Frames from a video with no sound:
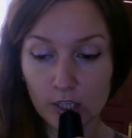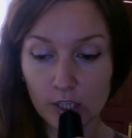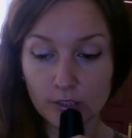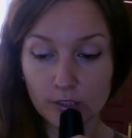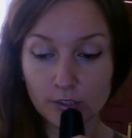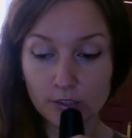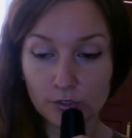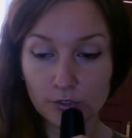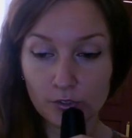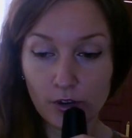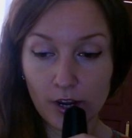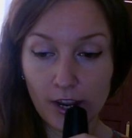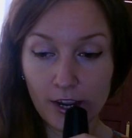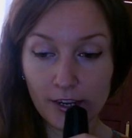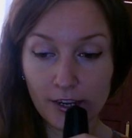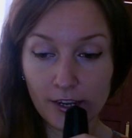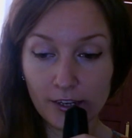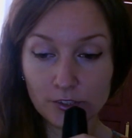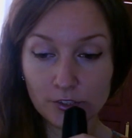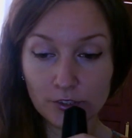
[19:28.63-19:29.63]

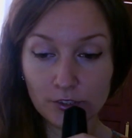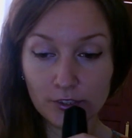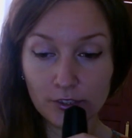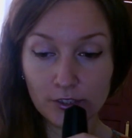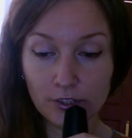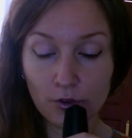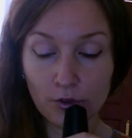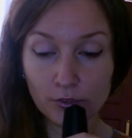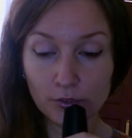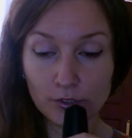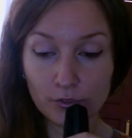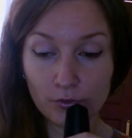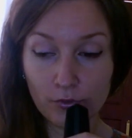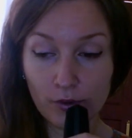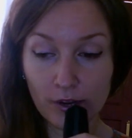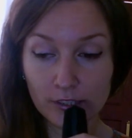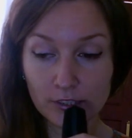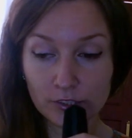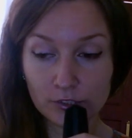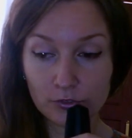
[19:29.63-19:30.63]
Try to go to
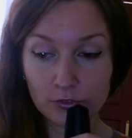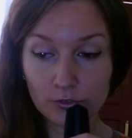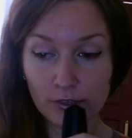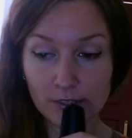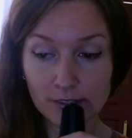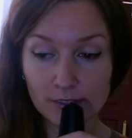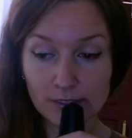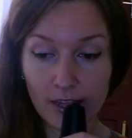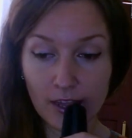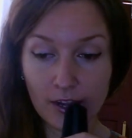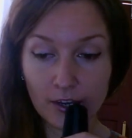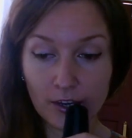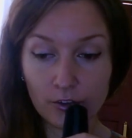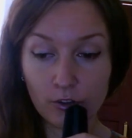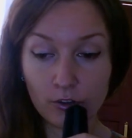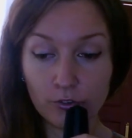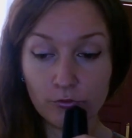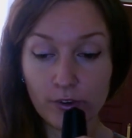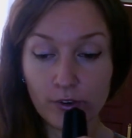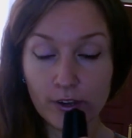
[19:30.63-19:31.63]
restaurants that are
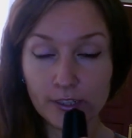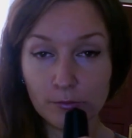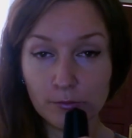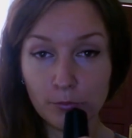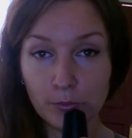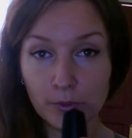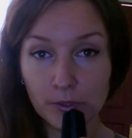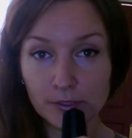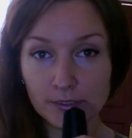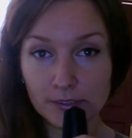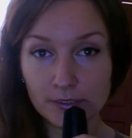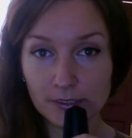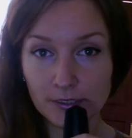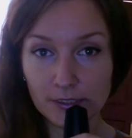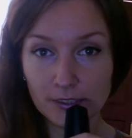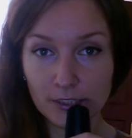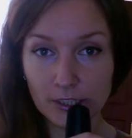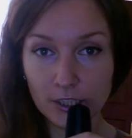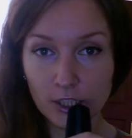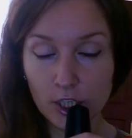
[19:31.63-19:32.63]
already
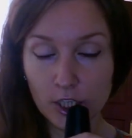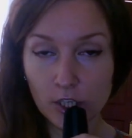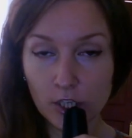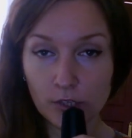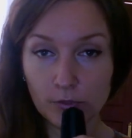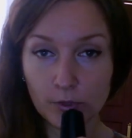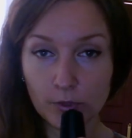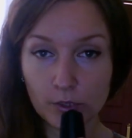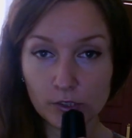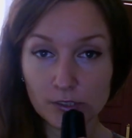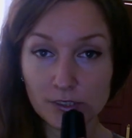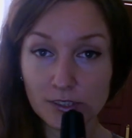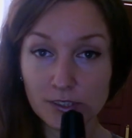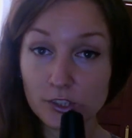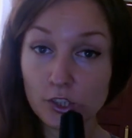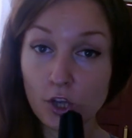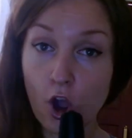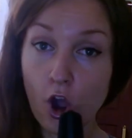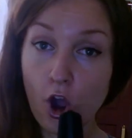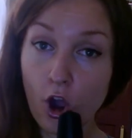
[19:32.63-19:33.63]
busy, because
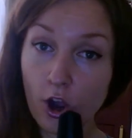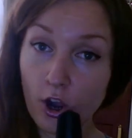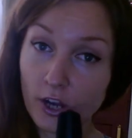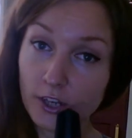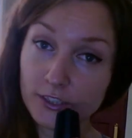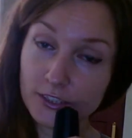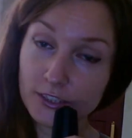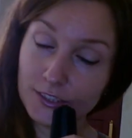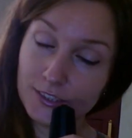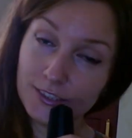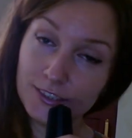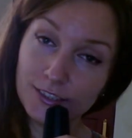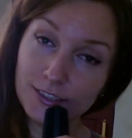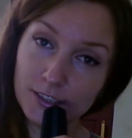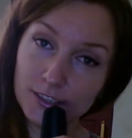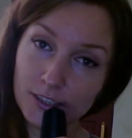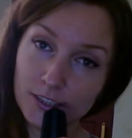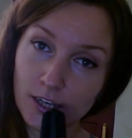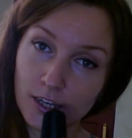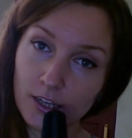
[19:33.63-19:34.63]
it's hot in
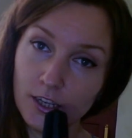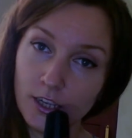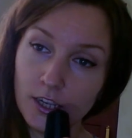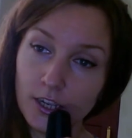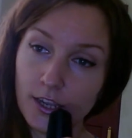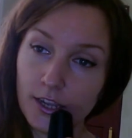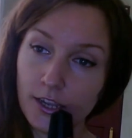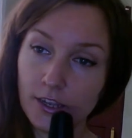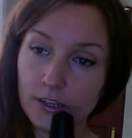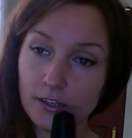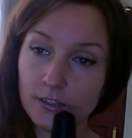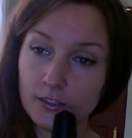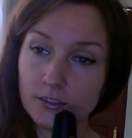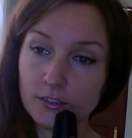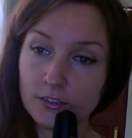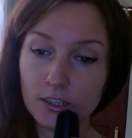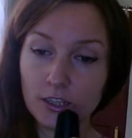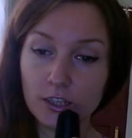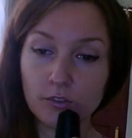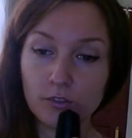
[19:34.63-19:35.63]
India, and
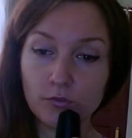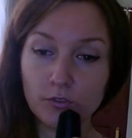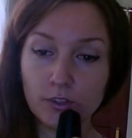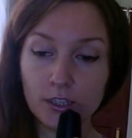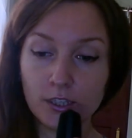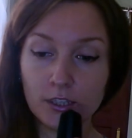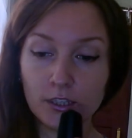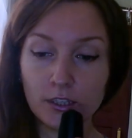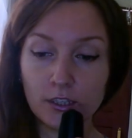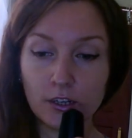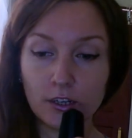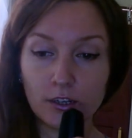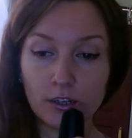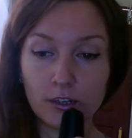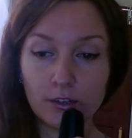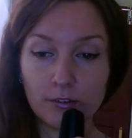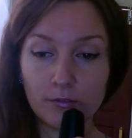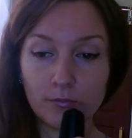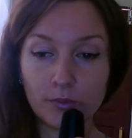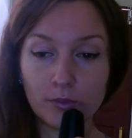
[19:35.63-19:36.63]
if they
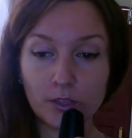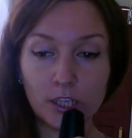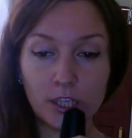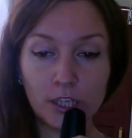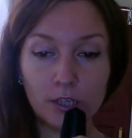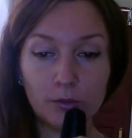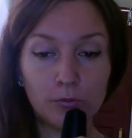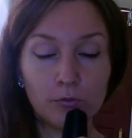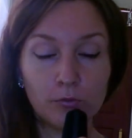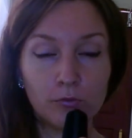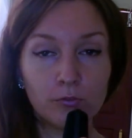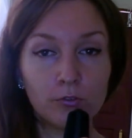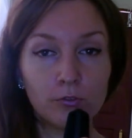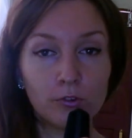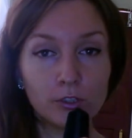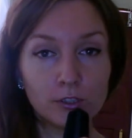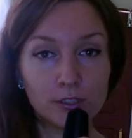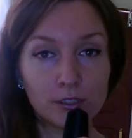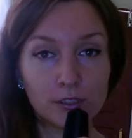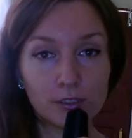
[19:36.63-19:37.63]
keep
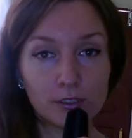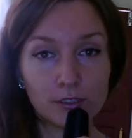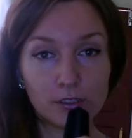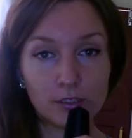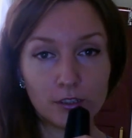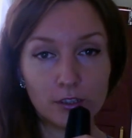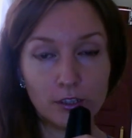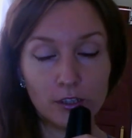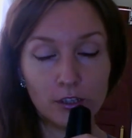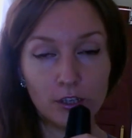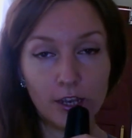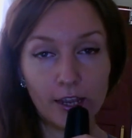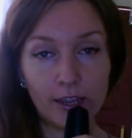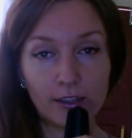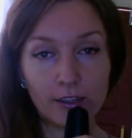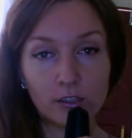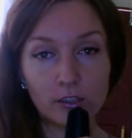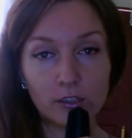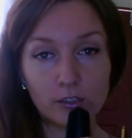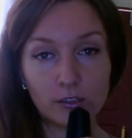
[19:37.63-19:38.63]
food,
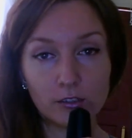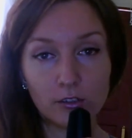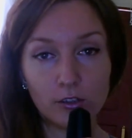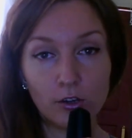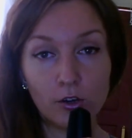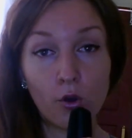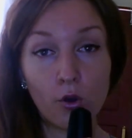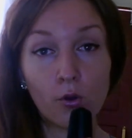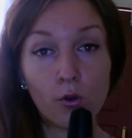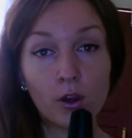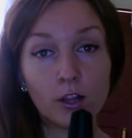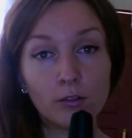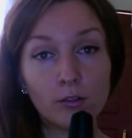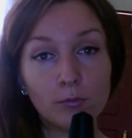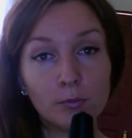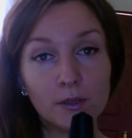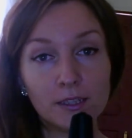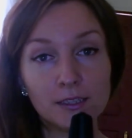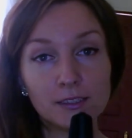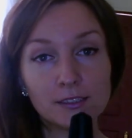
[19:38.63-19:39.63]
like local
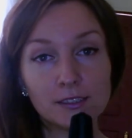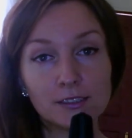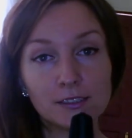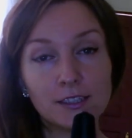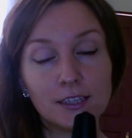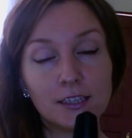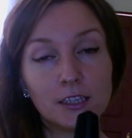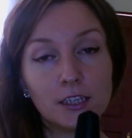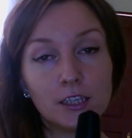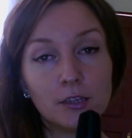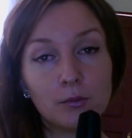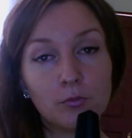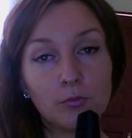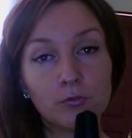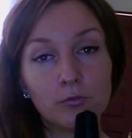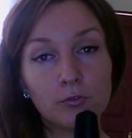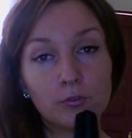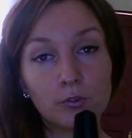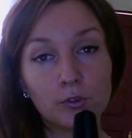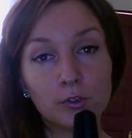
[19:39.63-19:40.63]
places, they keep
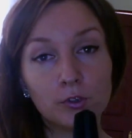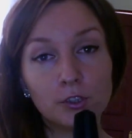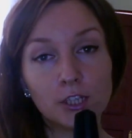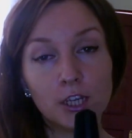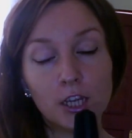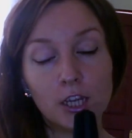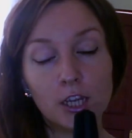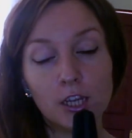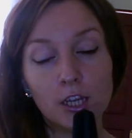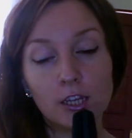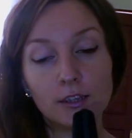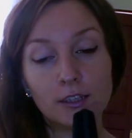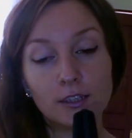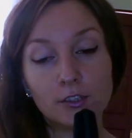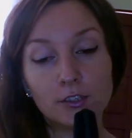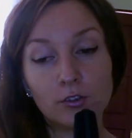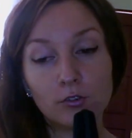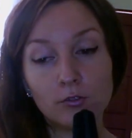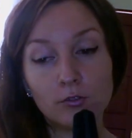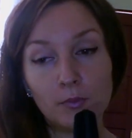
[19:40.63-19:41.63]
food, they
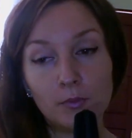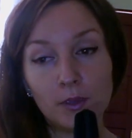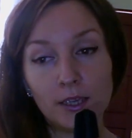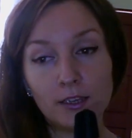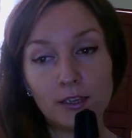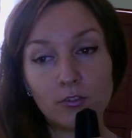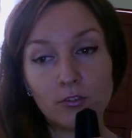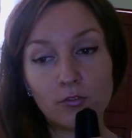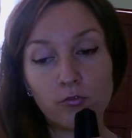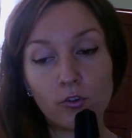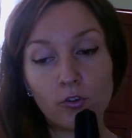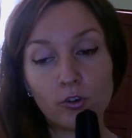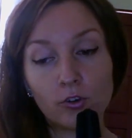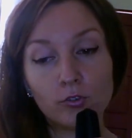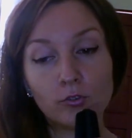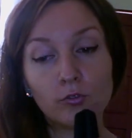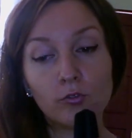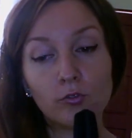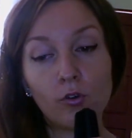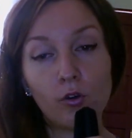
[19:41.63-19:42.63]
don't make for
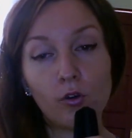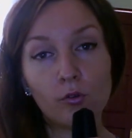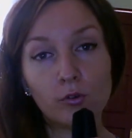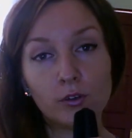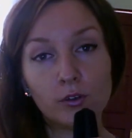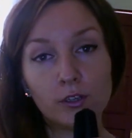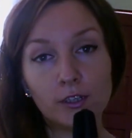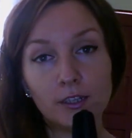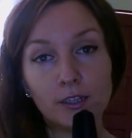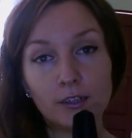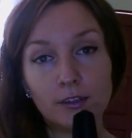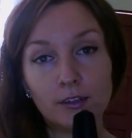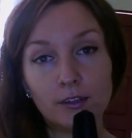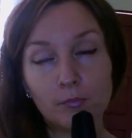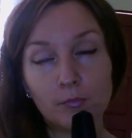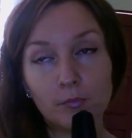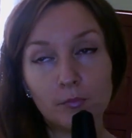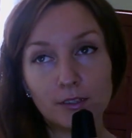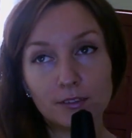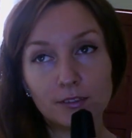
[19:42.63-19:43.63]
you only,
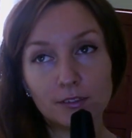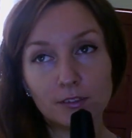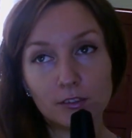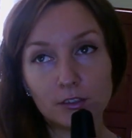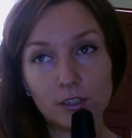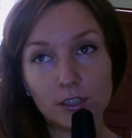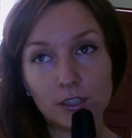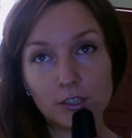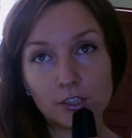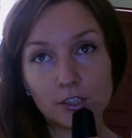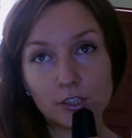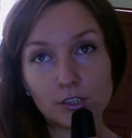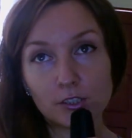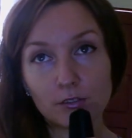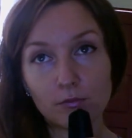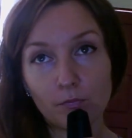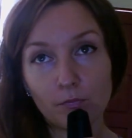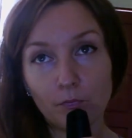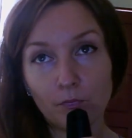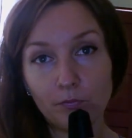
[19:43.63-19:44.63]
but they
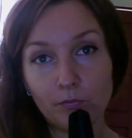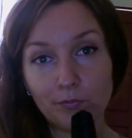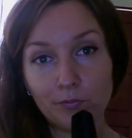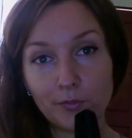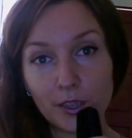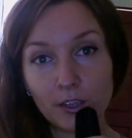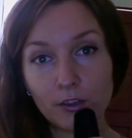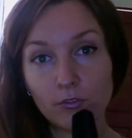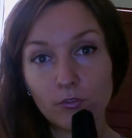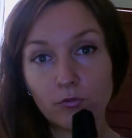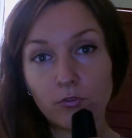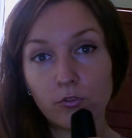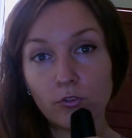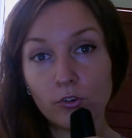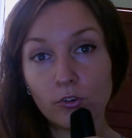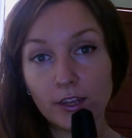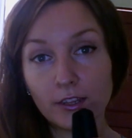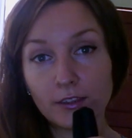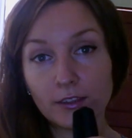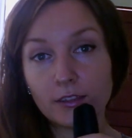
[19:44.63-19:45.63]
just make
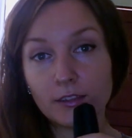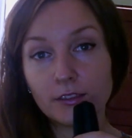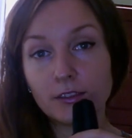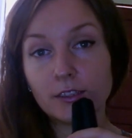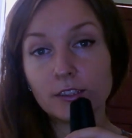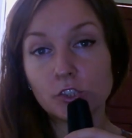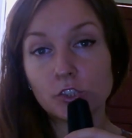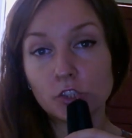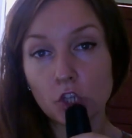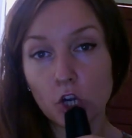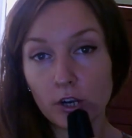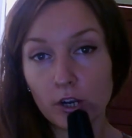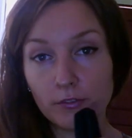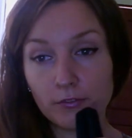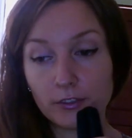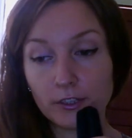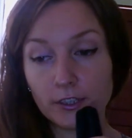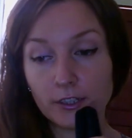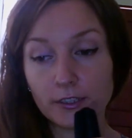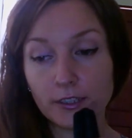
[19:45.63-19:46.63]
food and then they
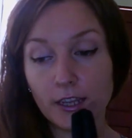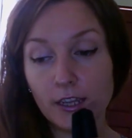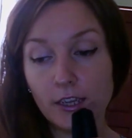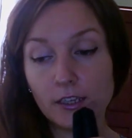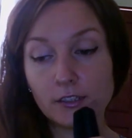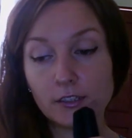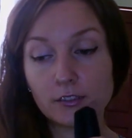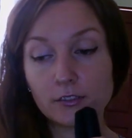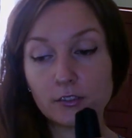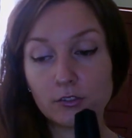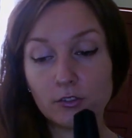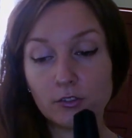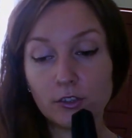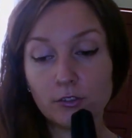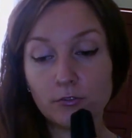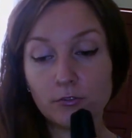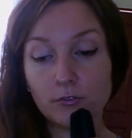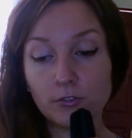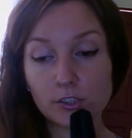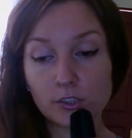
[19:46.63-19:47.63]
serve it. So
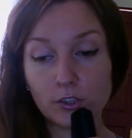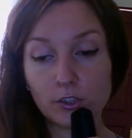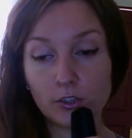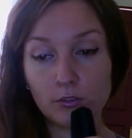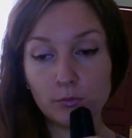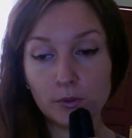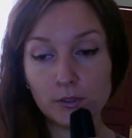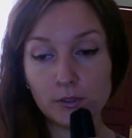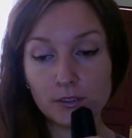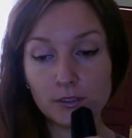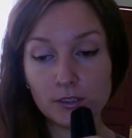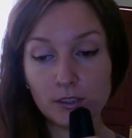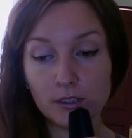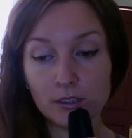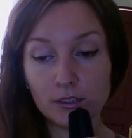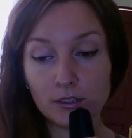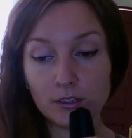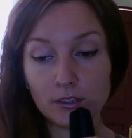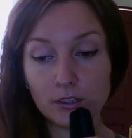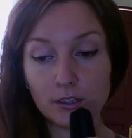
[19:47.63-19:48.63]
if it's not
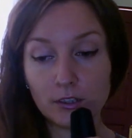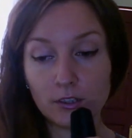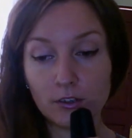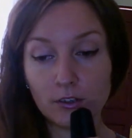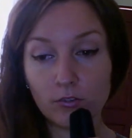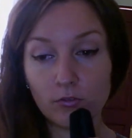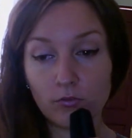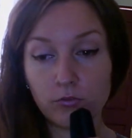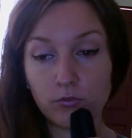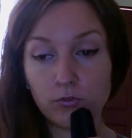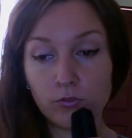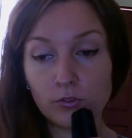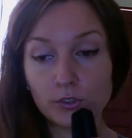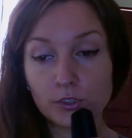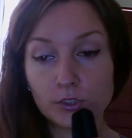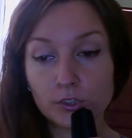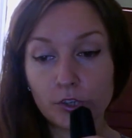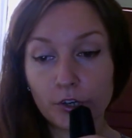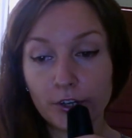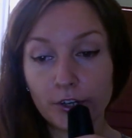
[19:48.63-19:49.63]
busy, the
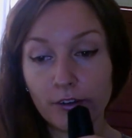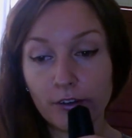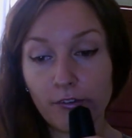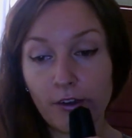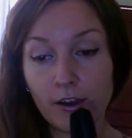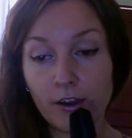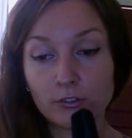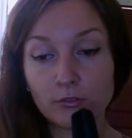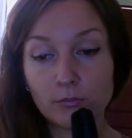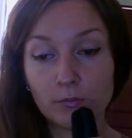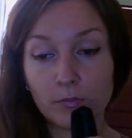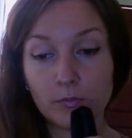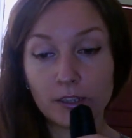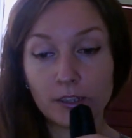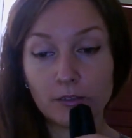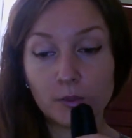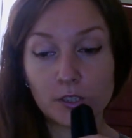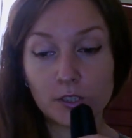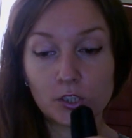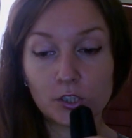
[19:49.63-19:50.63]
food turnaround
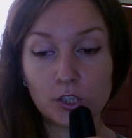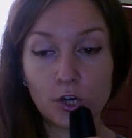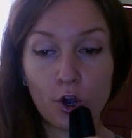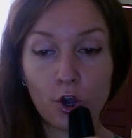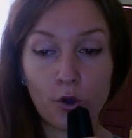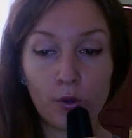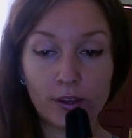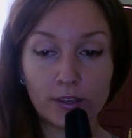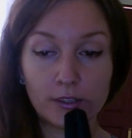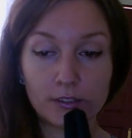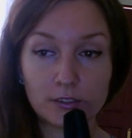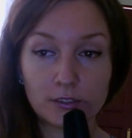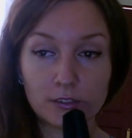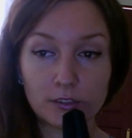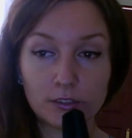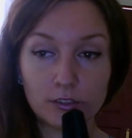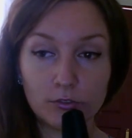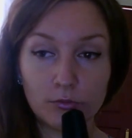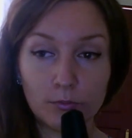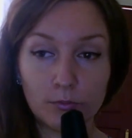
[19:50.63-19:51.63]
might be slow and
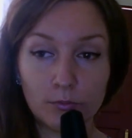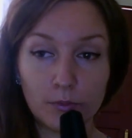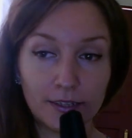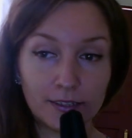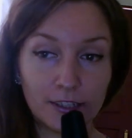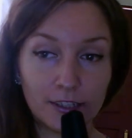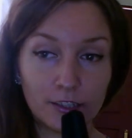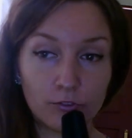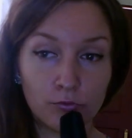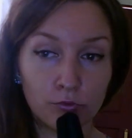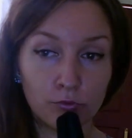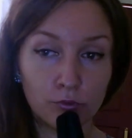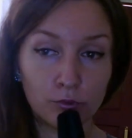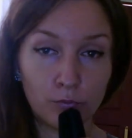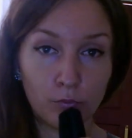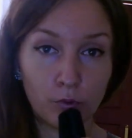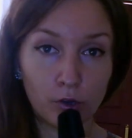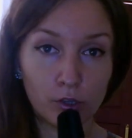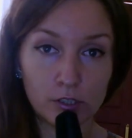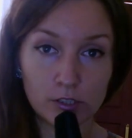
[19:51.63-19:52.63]
you might get
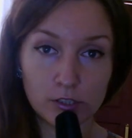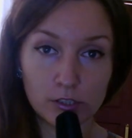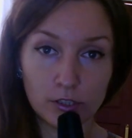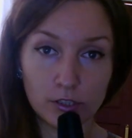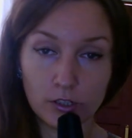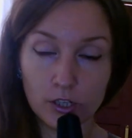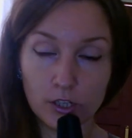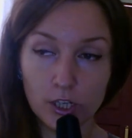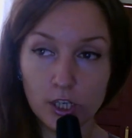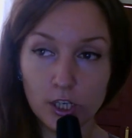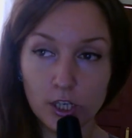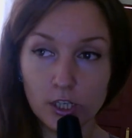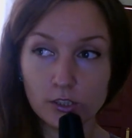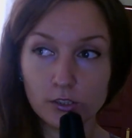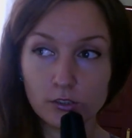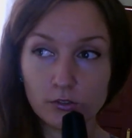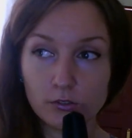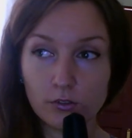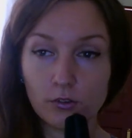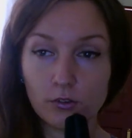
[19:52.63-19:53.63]
food poisoning.
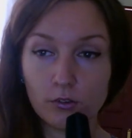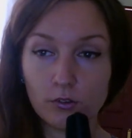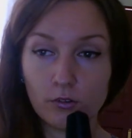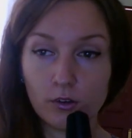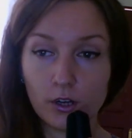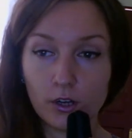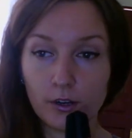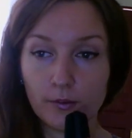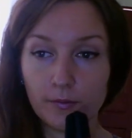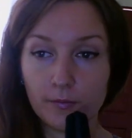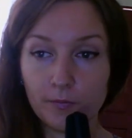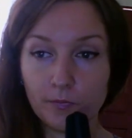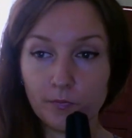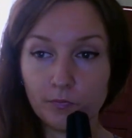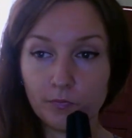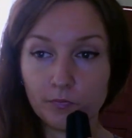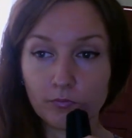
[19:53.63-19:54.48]
So